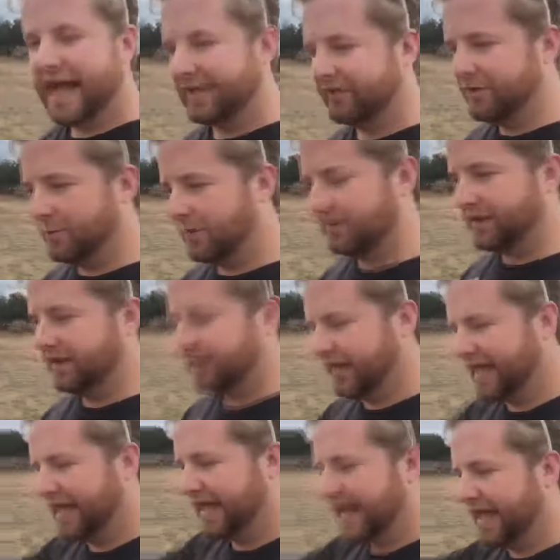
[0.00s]
ask them what they
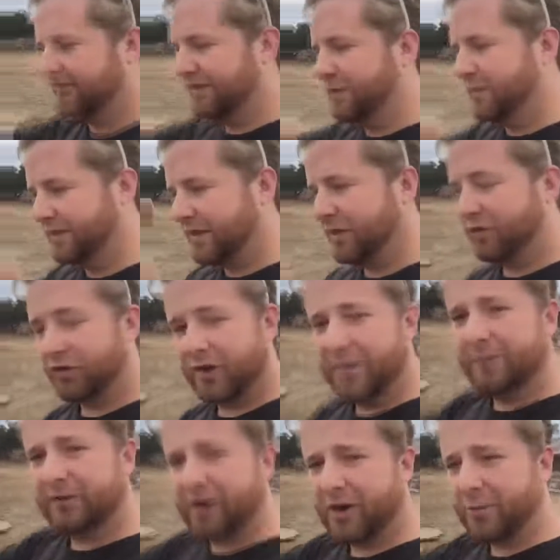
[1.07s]
like, ask them what their
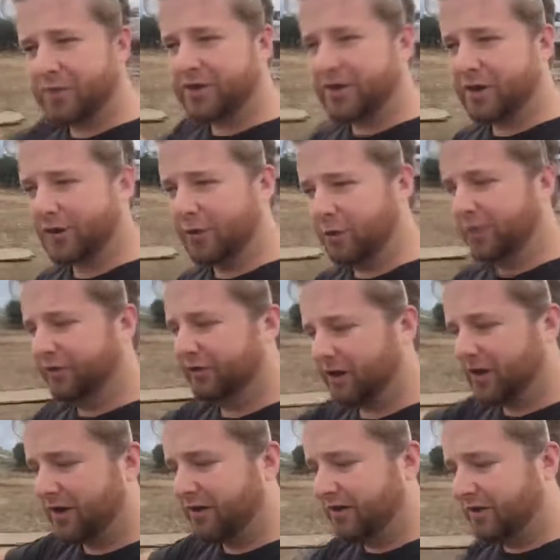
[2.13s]
dreams are, what their goals
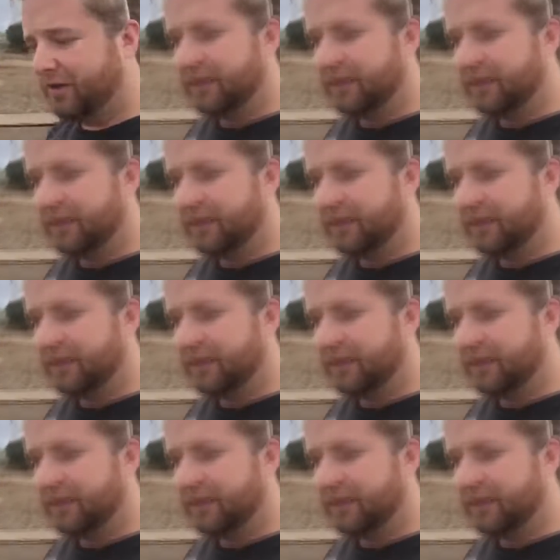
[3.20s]
are,